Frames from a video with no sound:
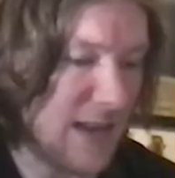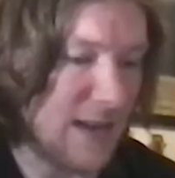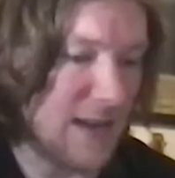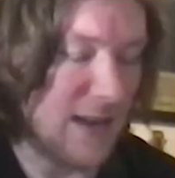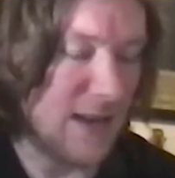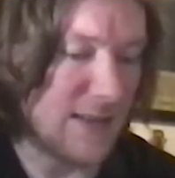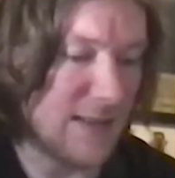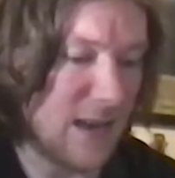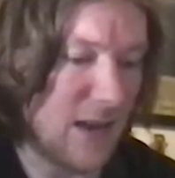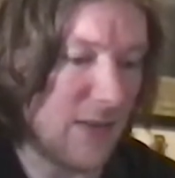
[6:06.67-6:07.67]
and it
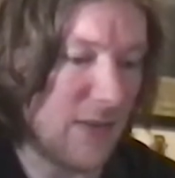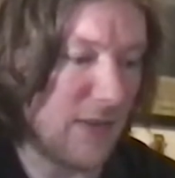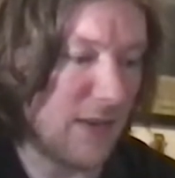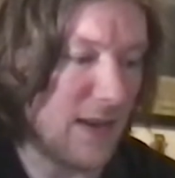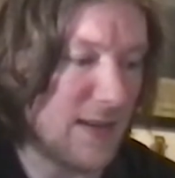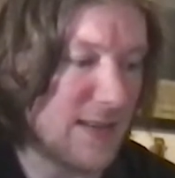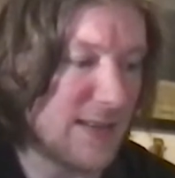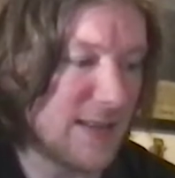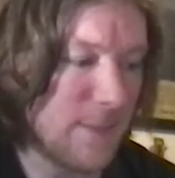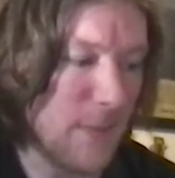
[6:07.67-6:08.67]
starts in
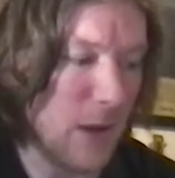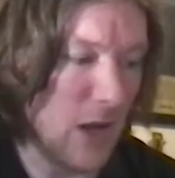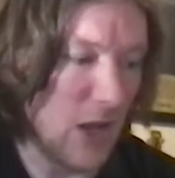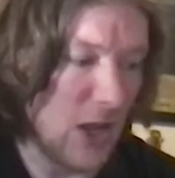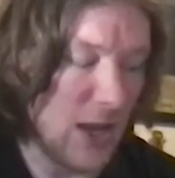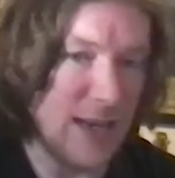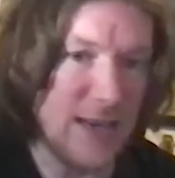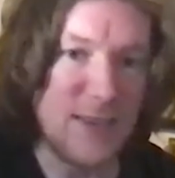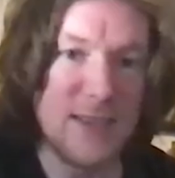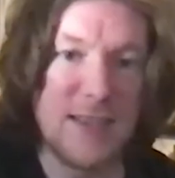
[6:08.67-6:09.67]
similar. You
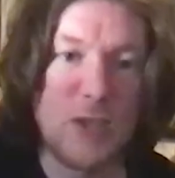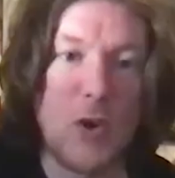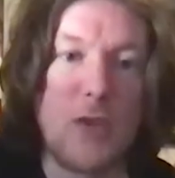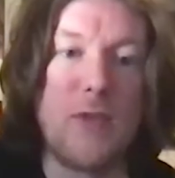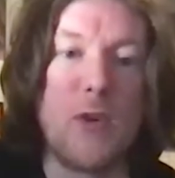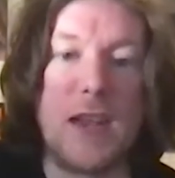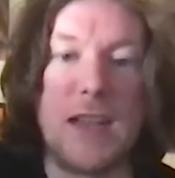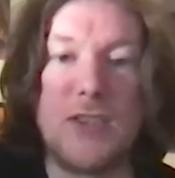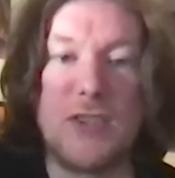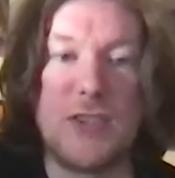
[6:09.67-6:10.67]
know, Tintin's on a
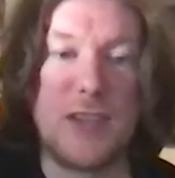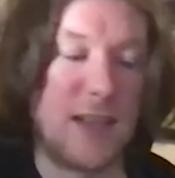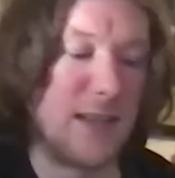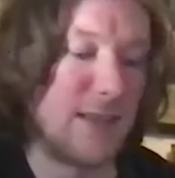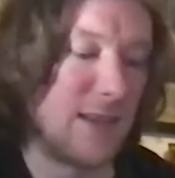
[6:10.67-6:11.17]
voyage, and